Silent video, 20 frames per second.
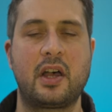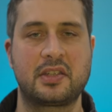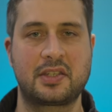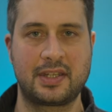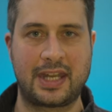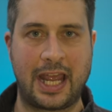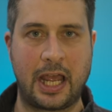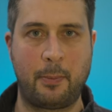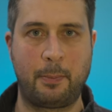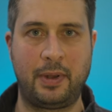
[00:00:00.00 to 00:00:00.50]
Us
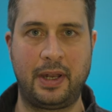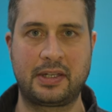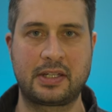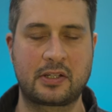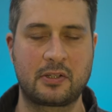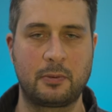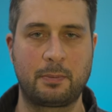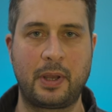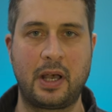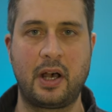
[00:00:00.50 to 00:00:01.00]
Now
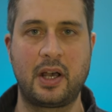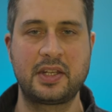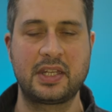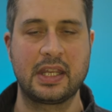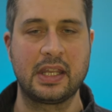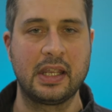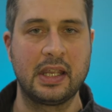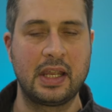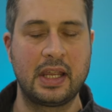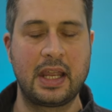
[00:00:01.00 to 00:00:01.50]
political
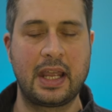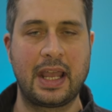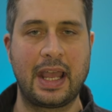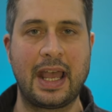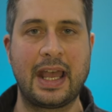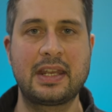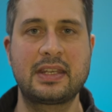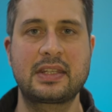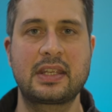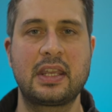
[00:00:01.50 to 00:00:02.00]
party,
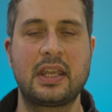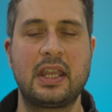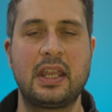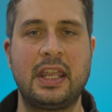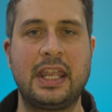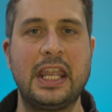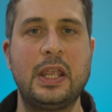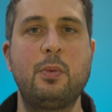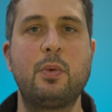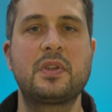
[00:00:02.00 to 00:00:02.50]
and
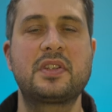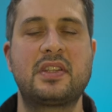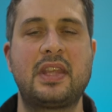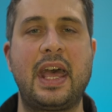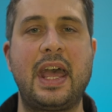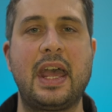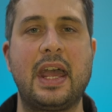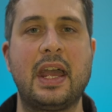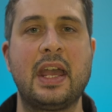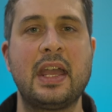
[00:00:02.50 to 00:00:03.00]
he was
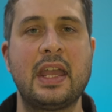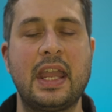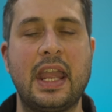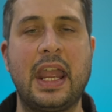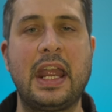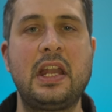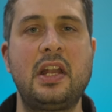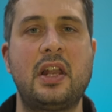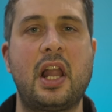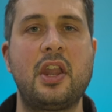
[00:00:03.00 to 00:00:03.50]
there
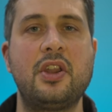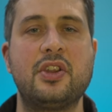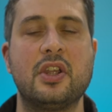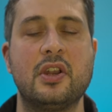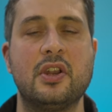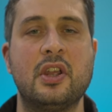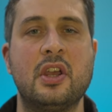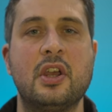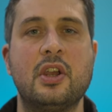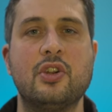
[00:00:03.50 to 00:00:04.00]
in
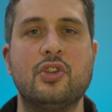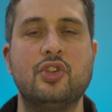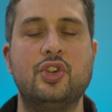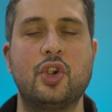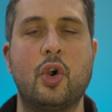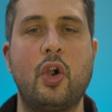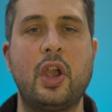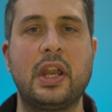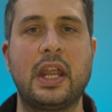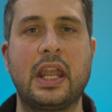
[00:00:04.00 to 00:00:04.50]
London
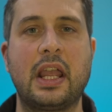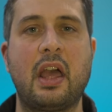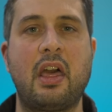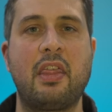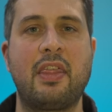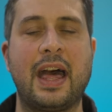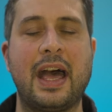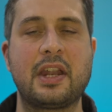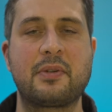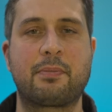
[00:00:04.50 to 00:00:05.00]
joining
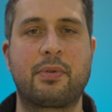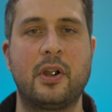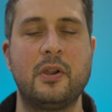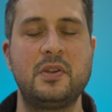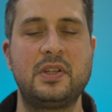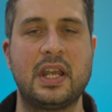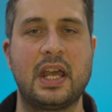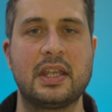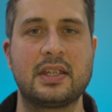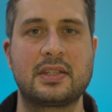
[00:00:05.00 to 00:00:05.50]
that
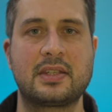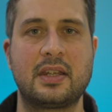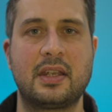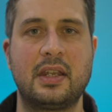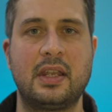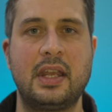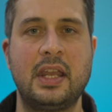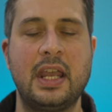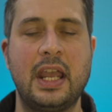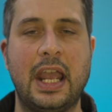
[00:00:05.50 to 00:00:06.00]
protest.
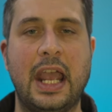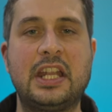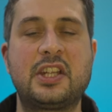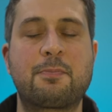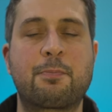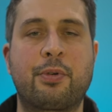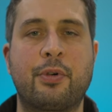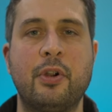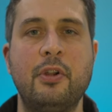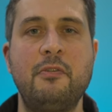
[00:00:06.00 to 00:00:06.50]
It's
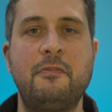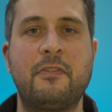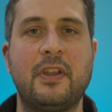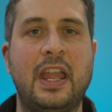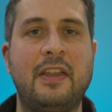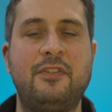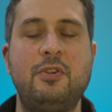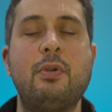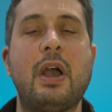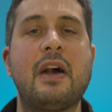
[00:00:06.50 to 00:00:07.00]
proof,
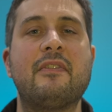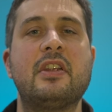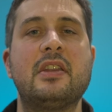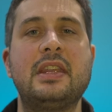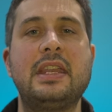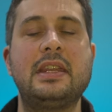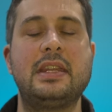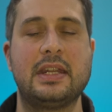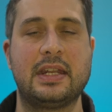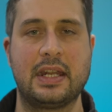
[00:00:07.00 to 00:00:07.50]
if you ever
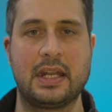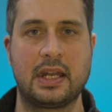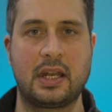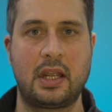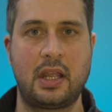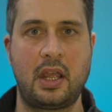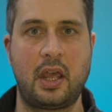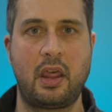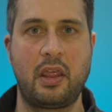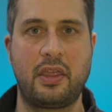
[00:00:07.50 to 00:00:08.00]
needed it,
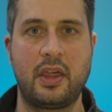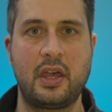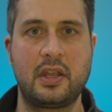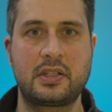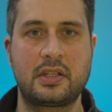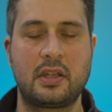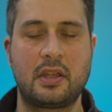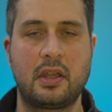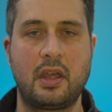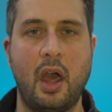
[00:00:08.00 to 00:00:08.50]
that